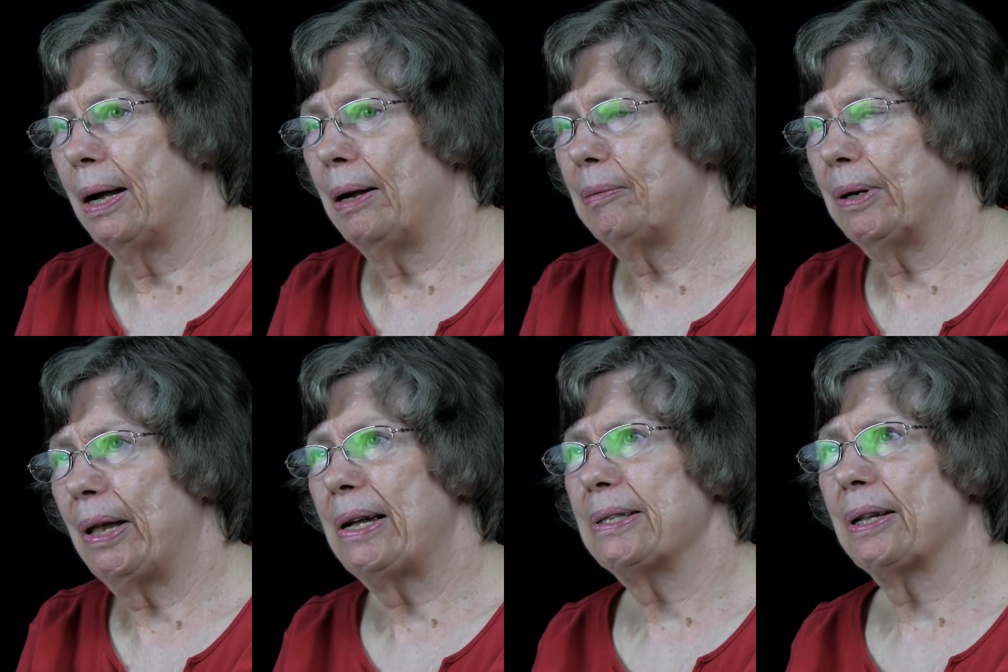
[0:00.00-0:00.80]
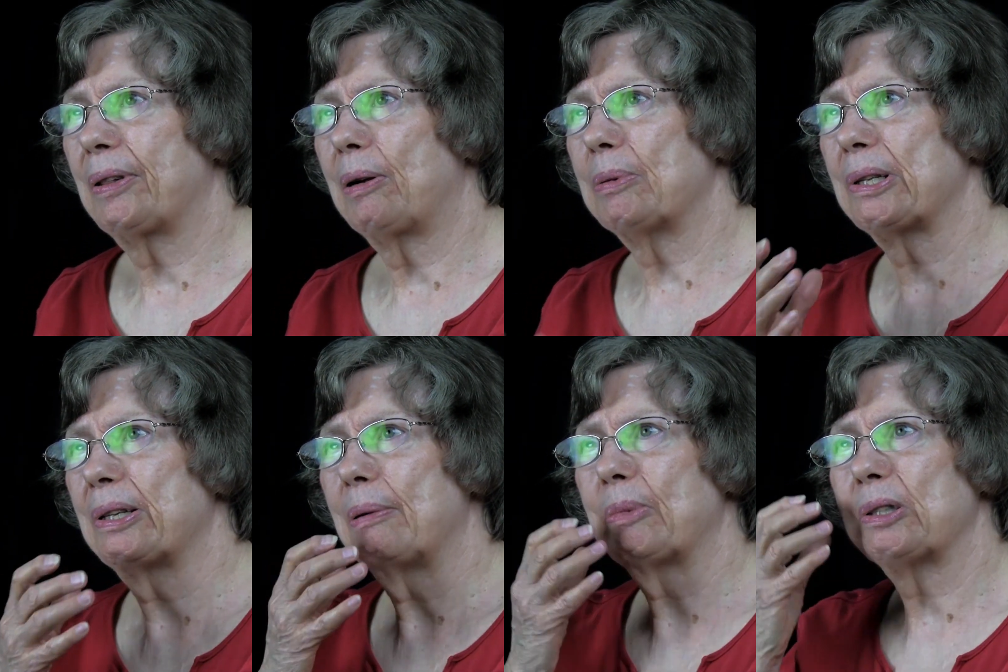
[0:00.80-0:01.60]
I realized that there was a
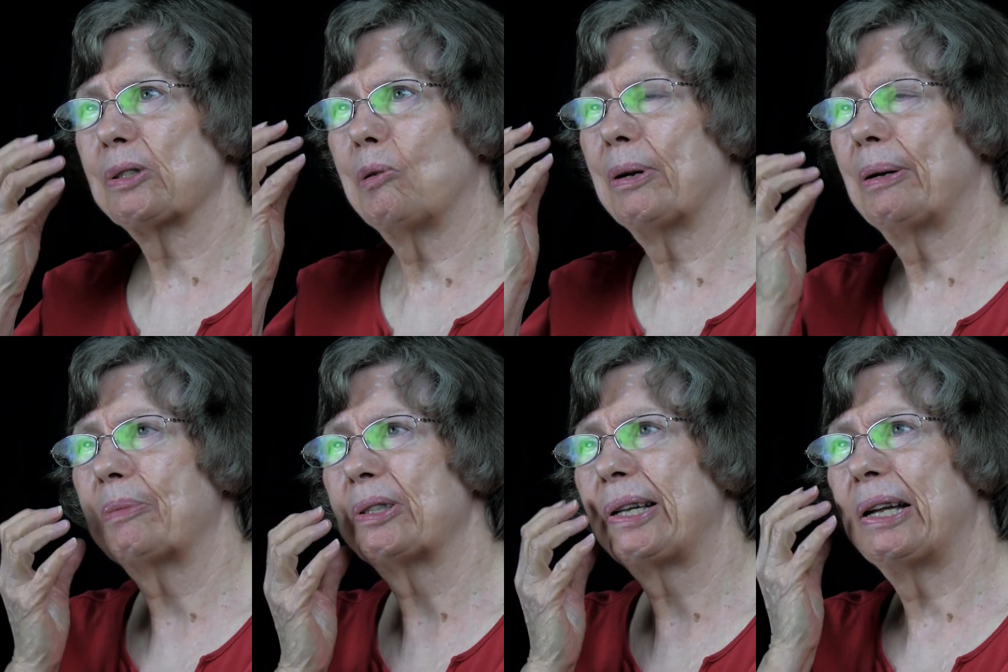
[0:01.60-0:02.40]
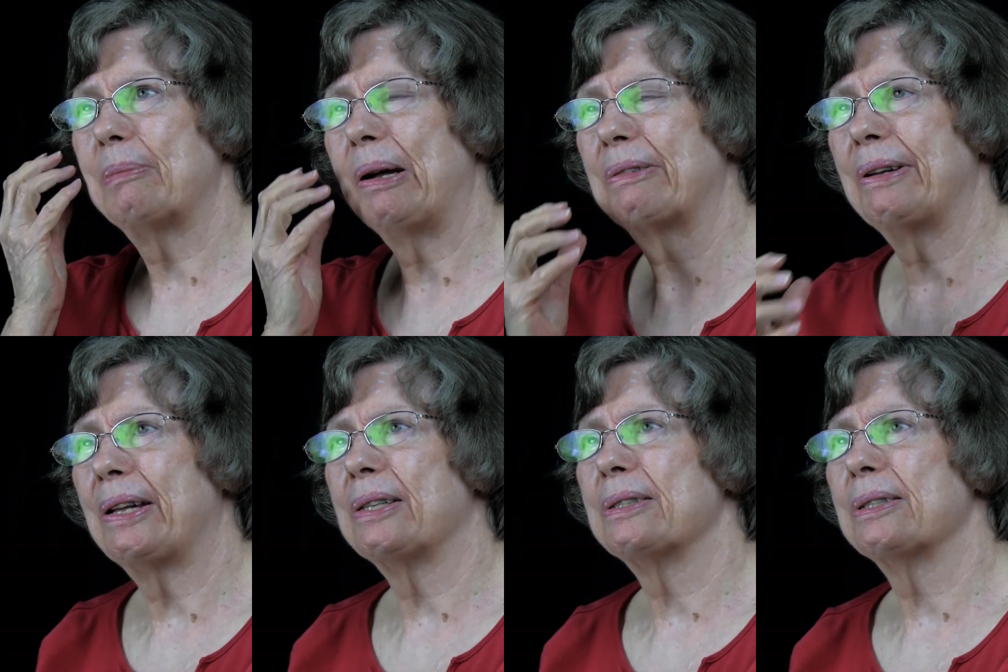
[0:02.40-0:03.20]
numbness going up the side of my
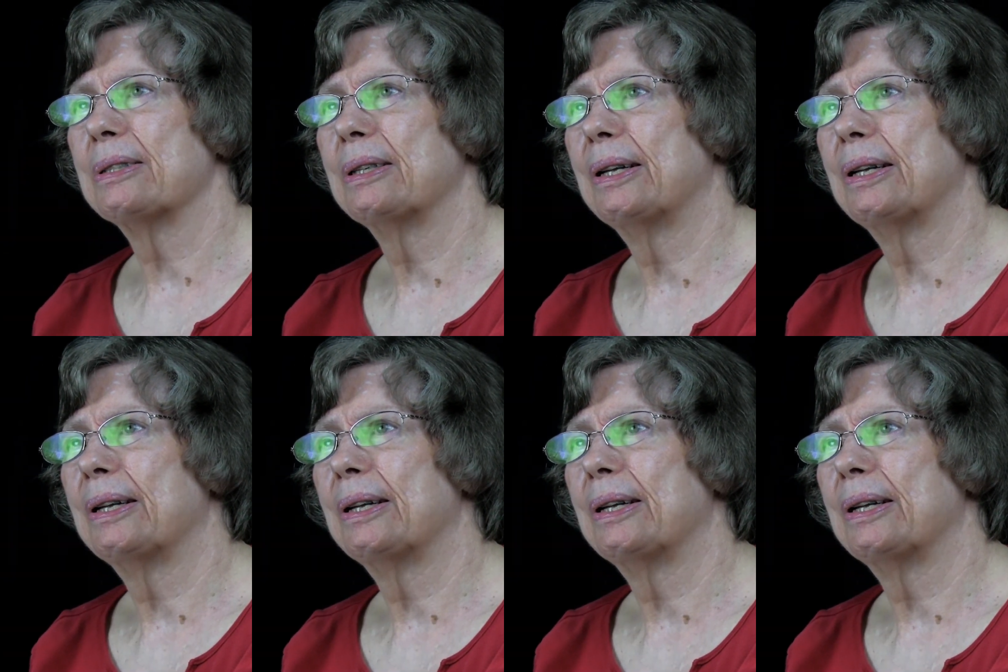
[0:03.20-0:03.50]
face.